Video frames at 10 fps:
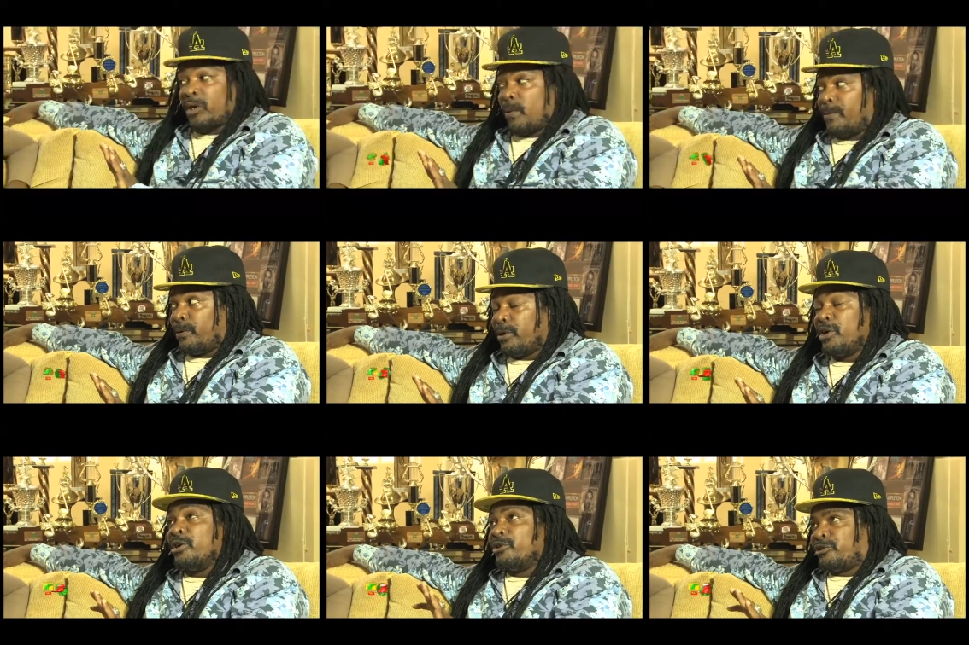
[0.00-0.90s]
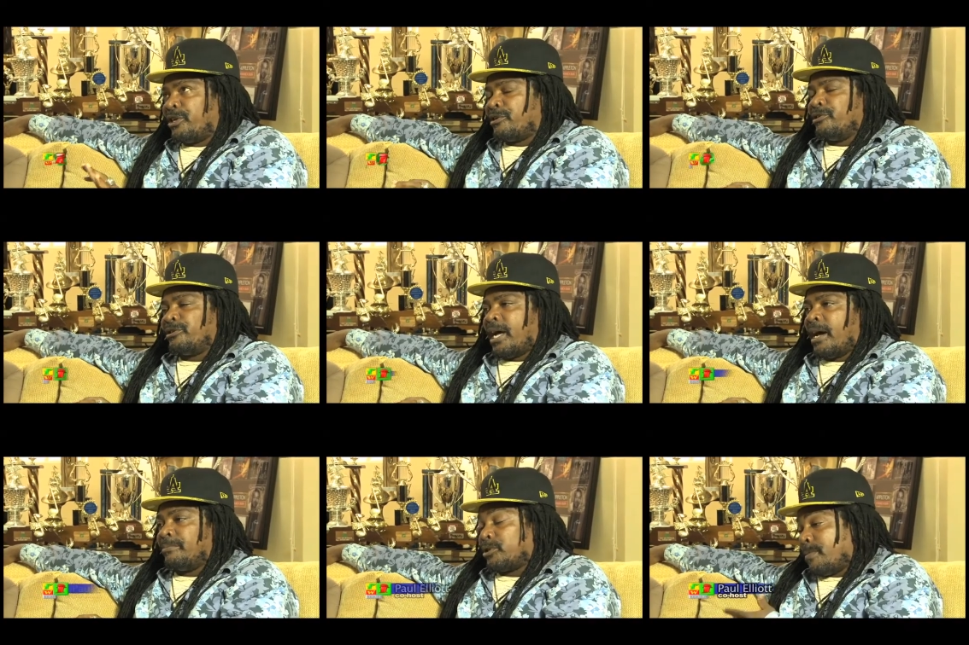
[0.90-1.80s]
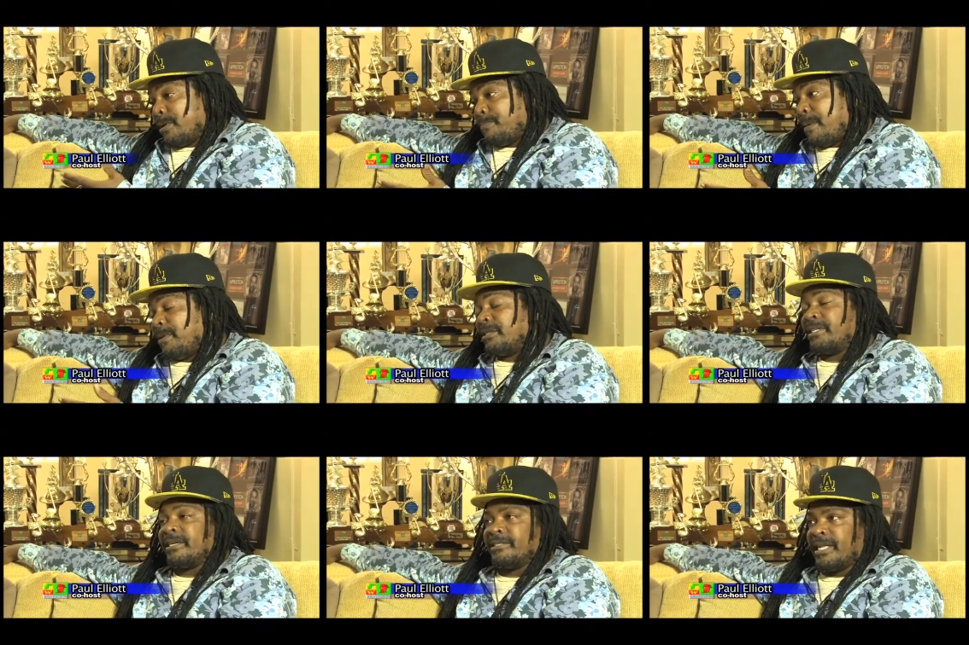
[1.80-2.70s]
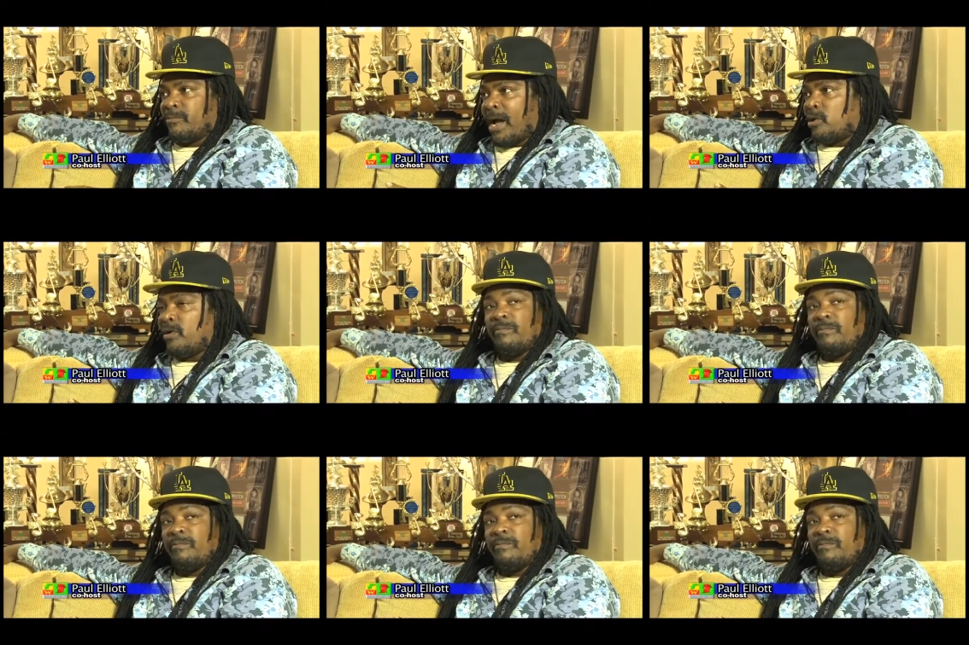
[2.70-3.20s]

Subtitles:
on a couple of singles, some of the popular singles them right now,